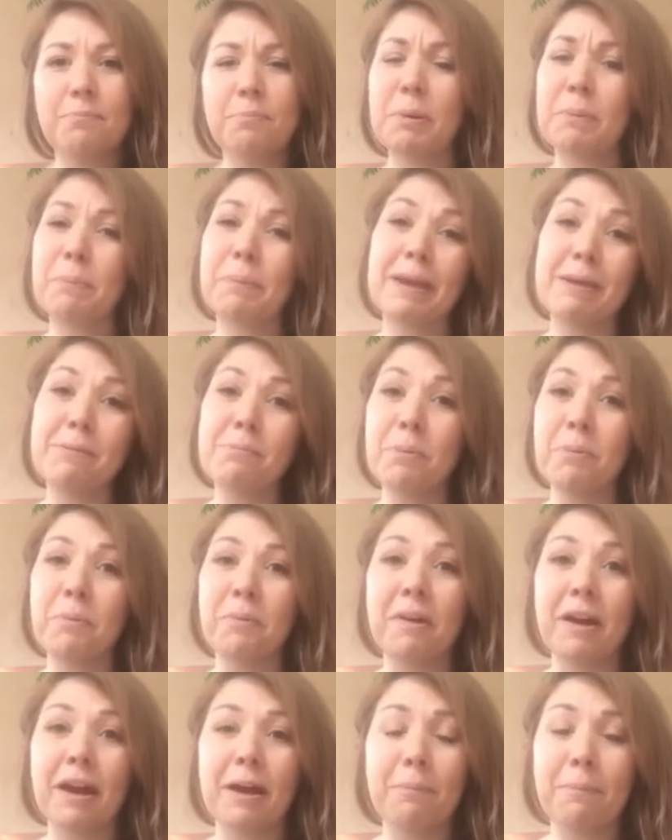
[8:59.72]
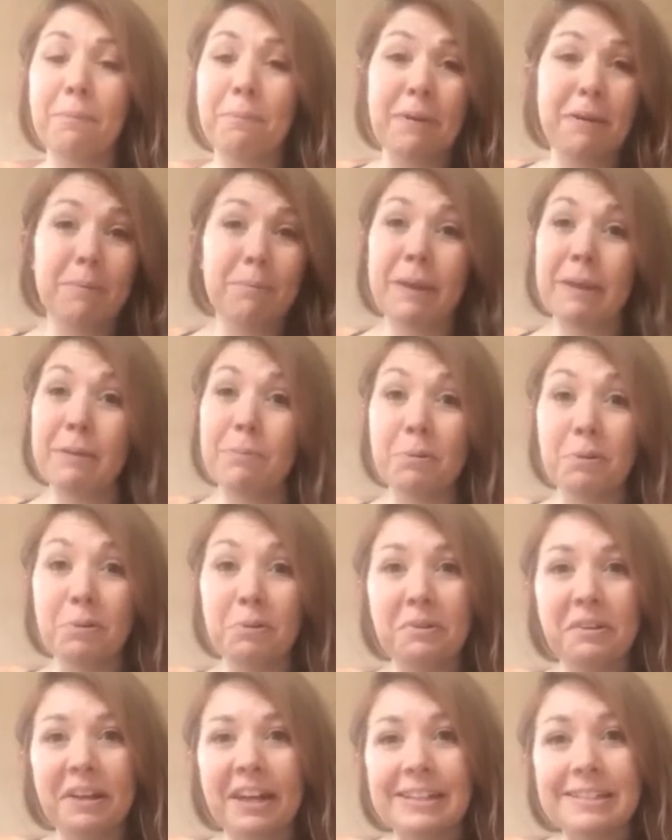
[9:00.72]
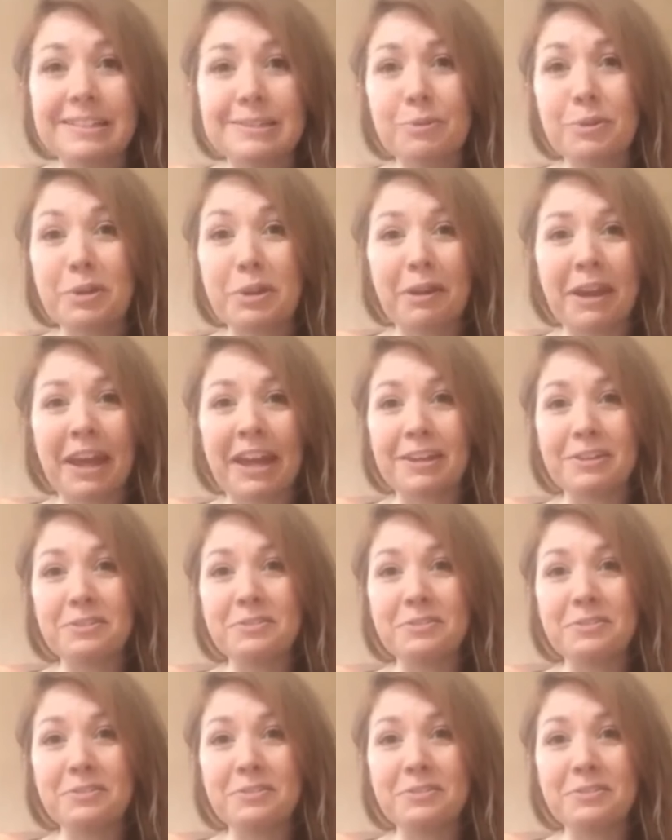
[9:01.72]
But people are people. It's what you get